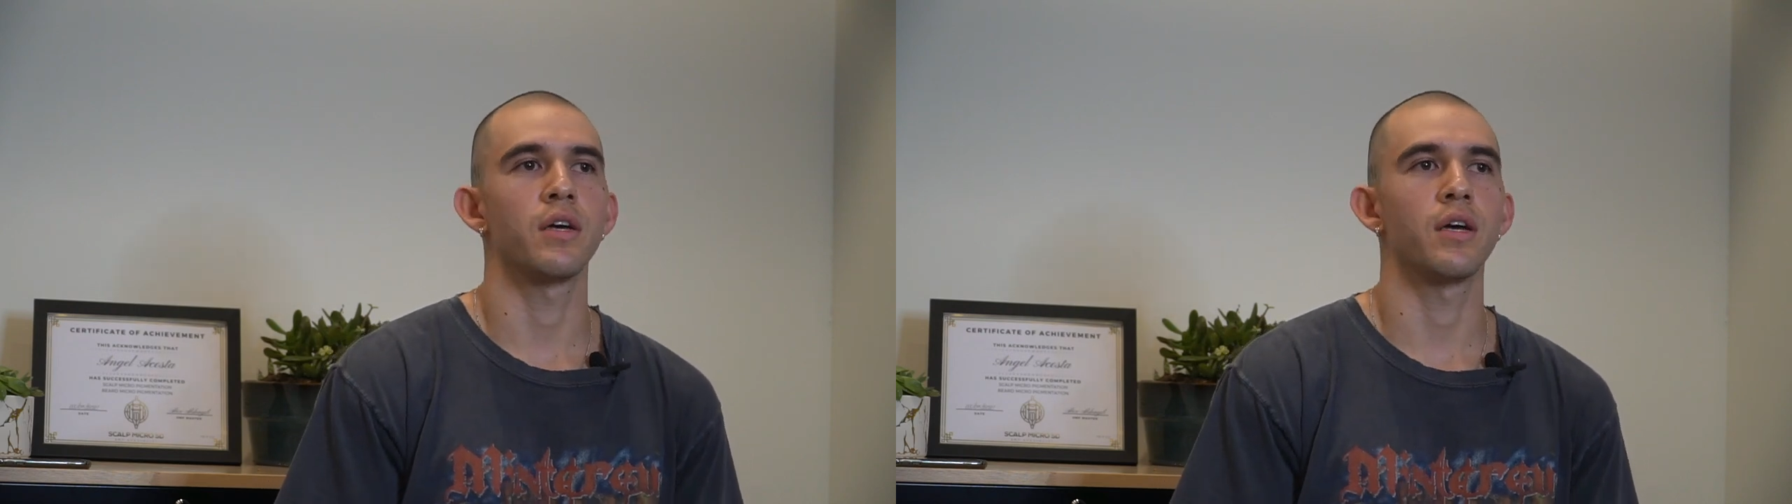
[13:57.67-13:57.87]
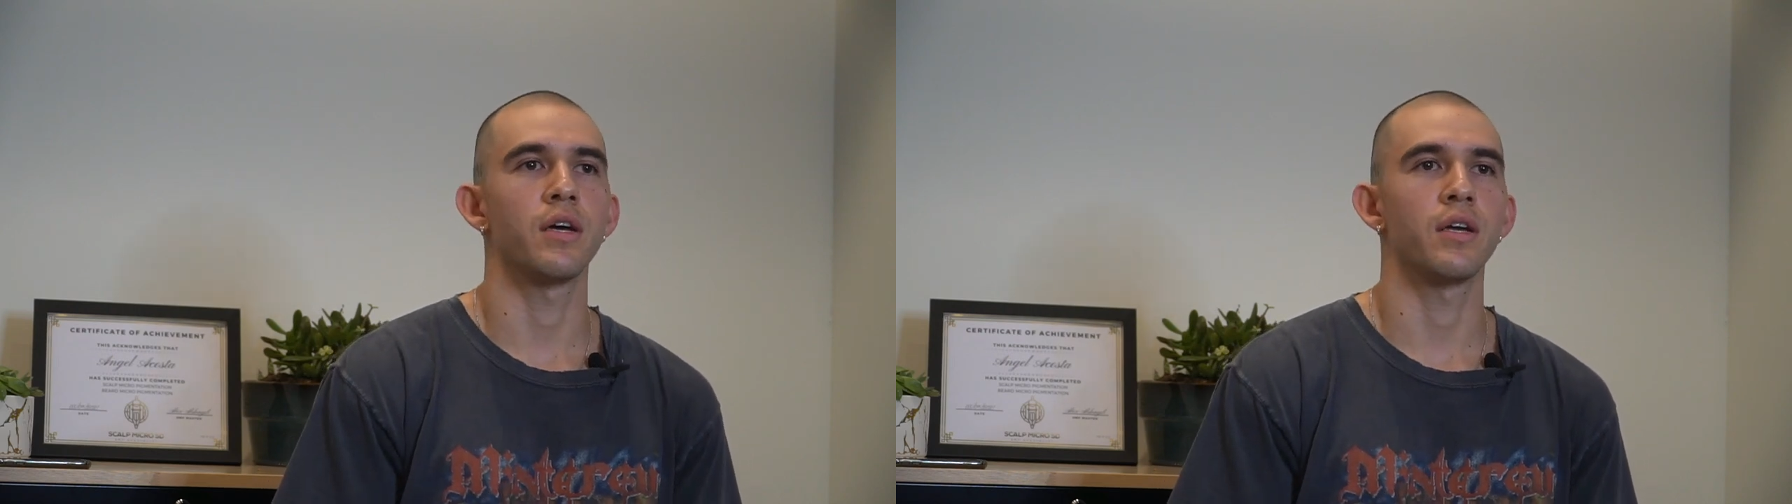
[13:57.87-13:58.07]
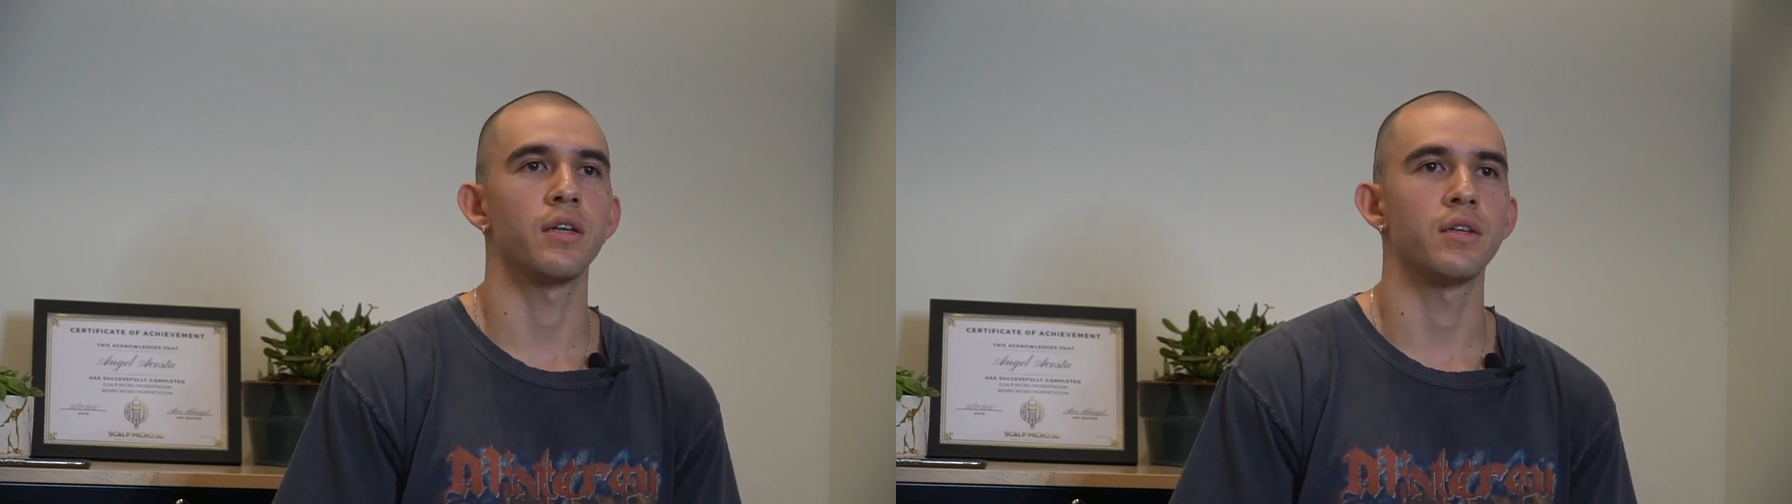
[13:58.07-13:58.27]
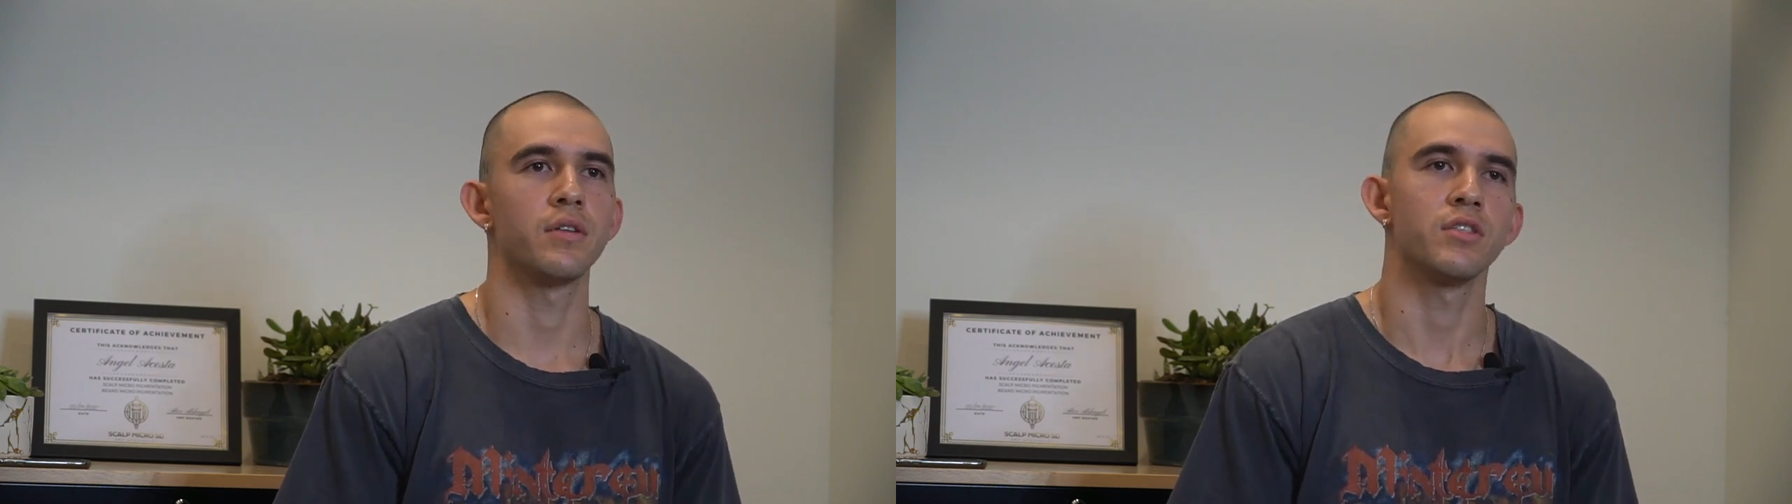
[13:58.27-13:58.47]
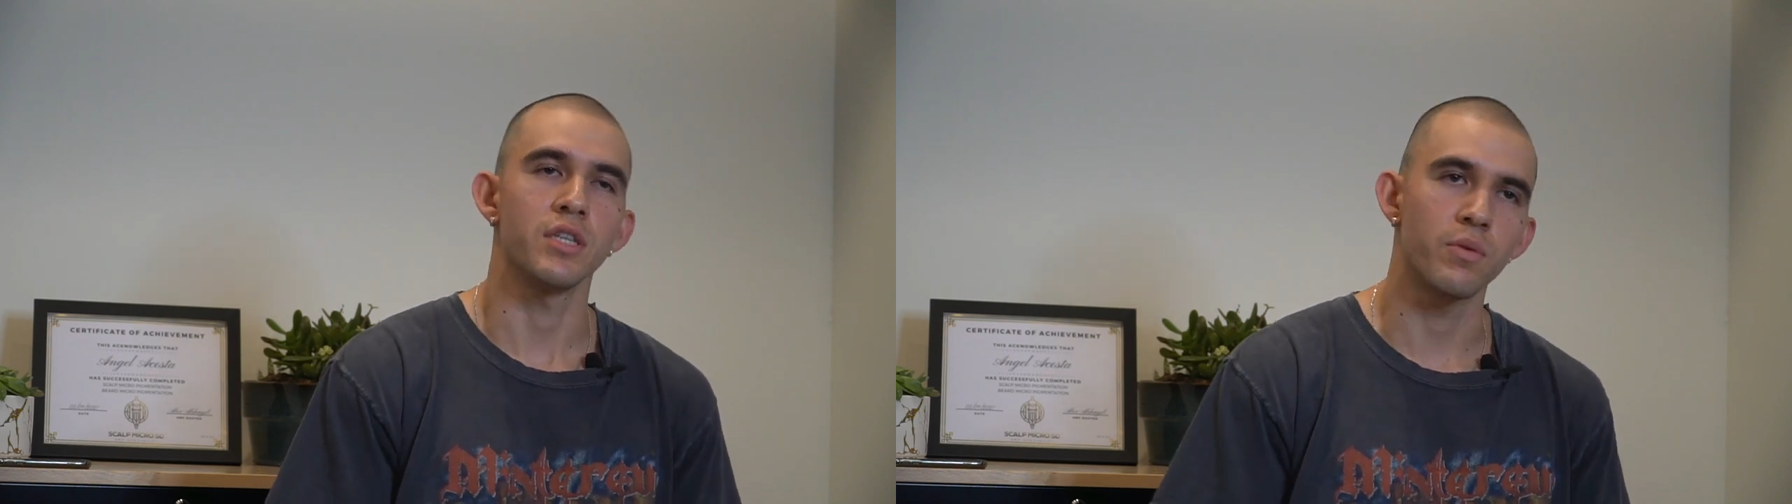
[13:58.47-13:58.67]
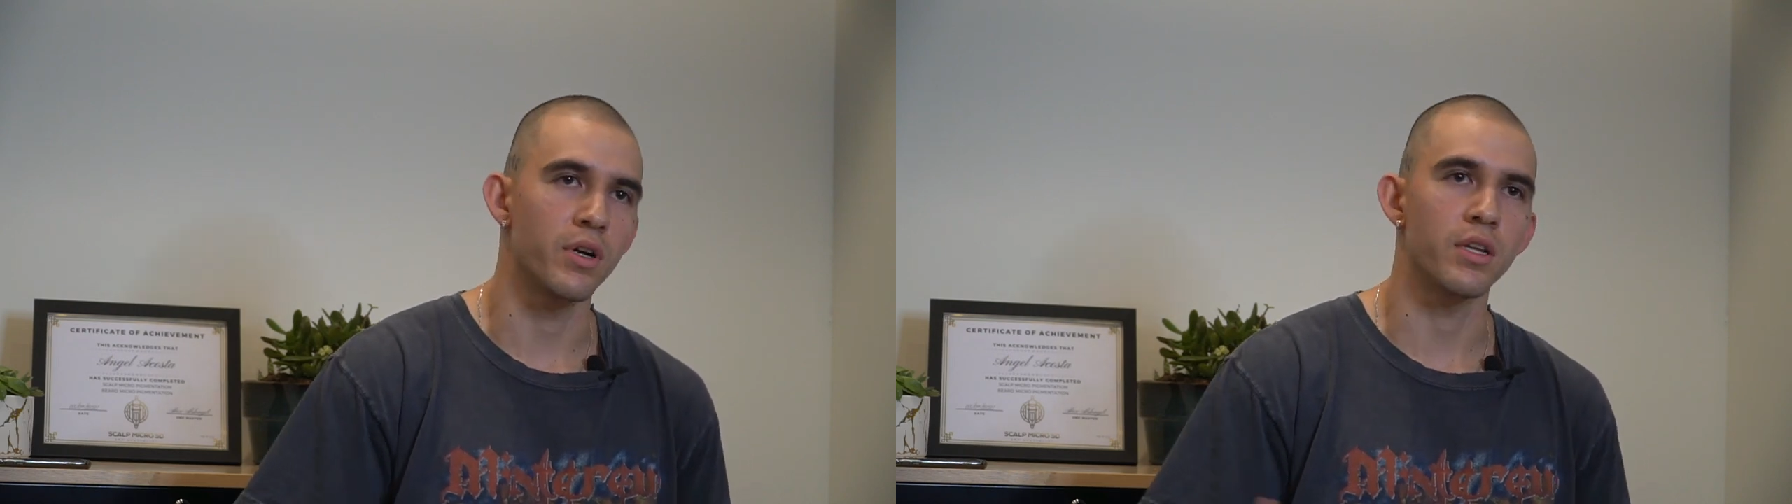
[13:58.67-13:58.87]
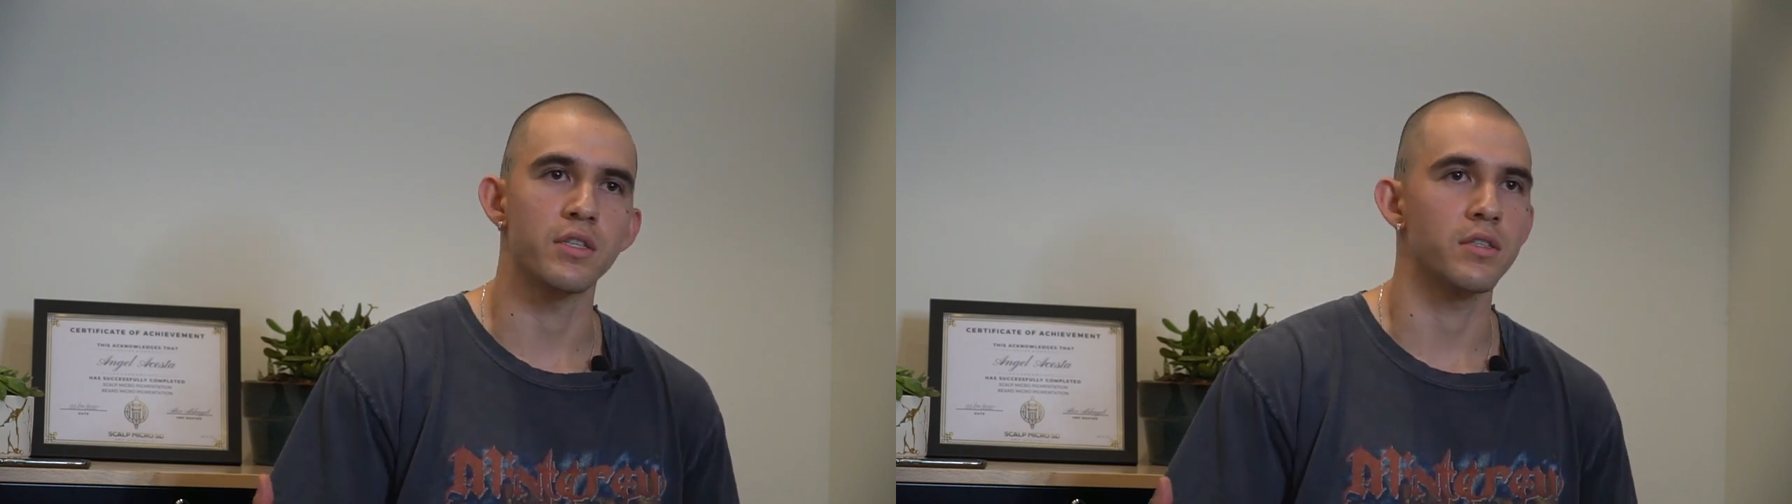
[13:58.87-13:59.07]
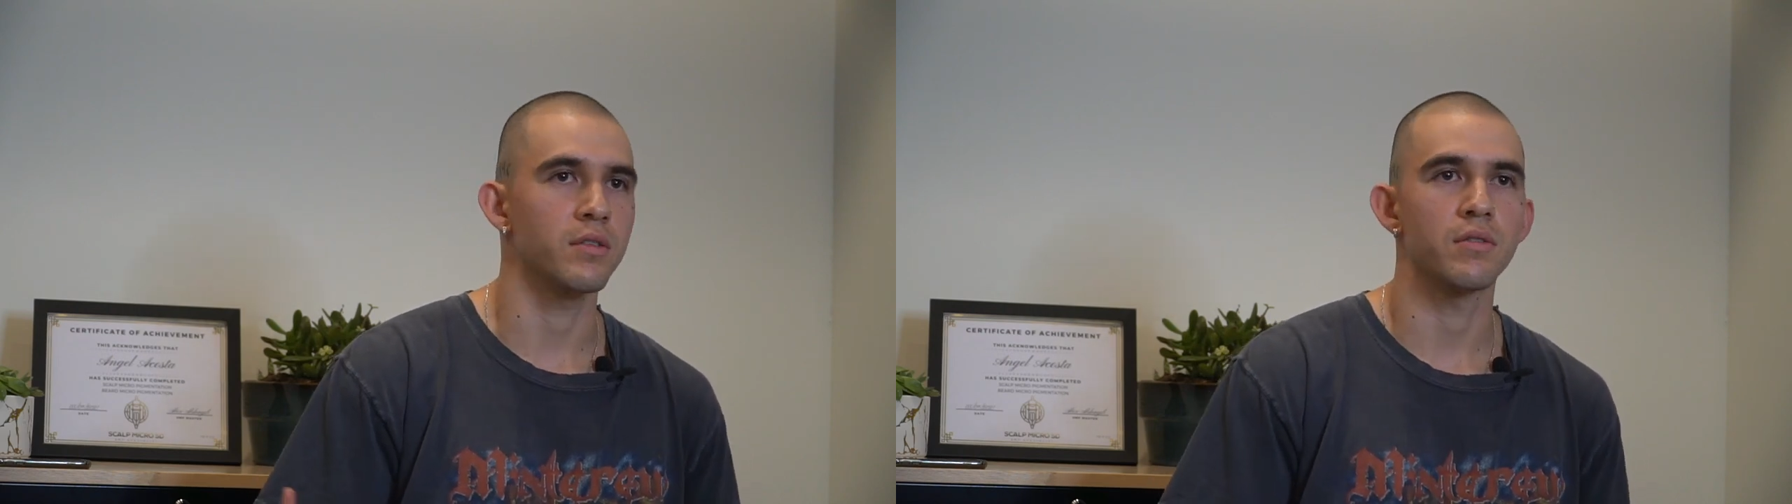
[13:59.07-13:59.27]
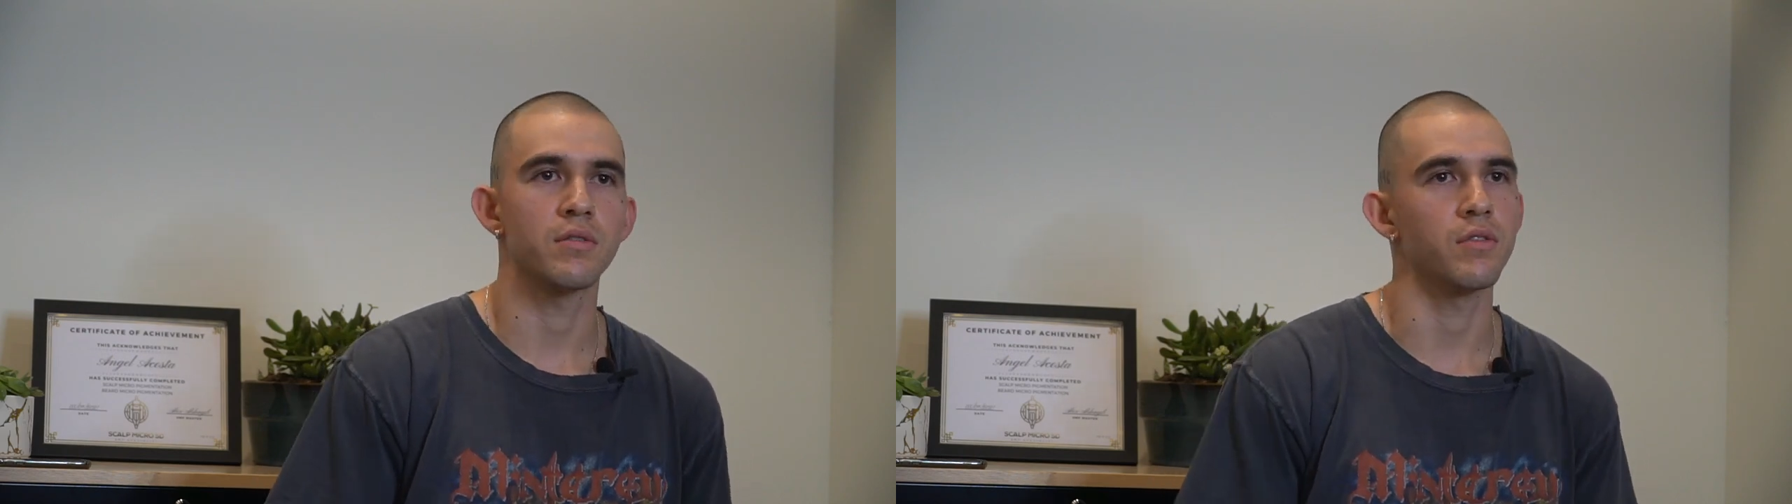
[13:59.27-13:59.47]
and see where it leads